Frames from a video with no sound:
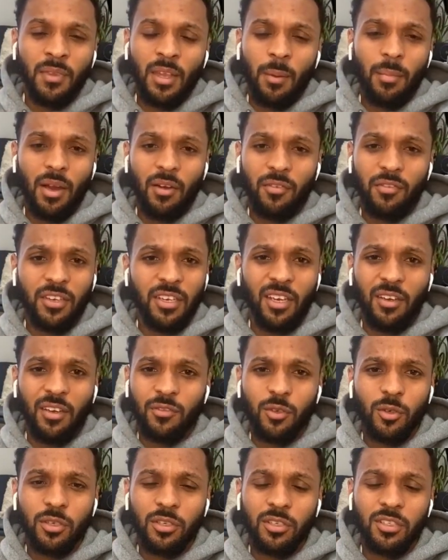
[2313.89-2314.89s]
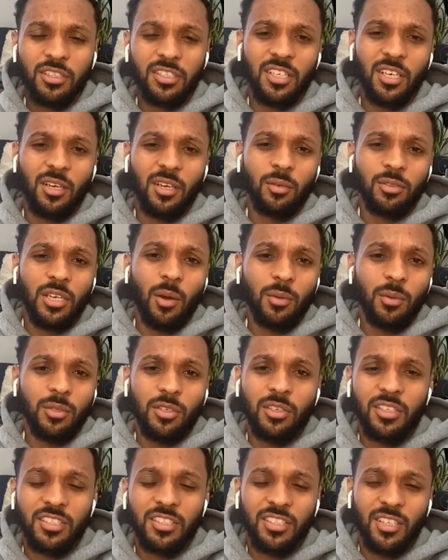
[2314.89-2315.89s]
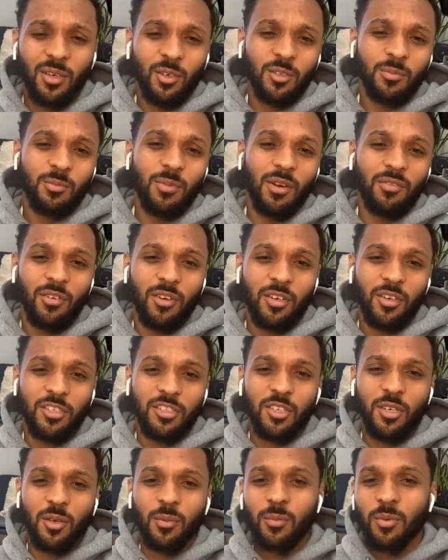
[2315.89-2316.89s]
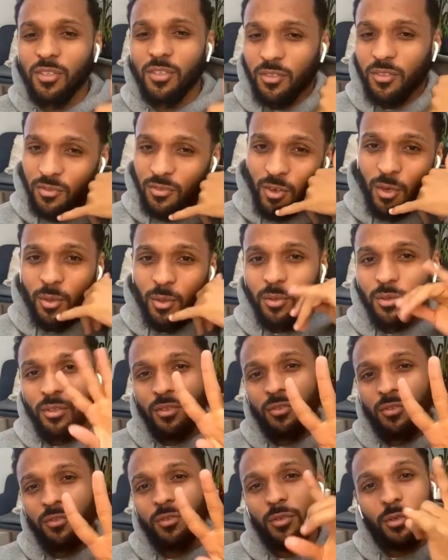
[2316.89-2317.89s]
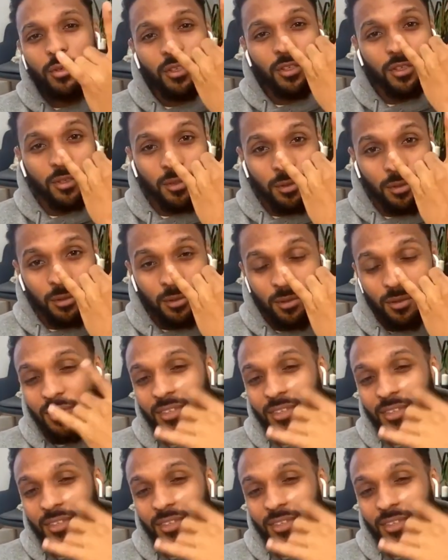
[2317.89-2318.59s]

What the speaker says: But I think, yeah, if you're good at sales, I was good at sales. My first job was phones for you.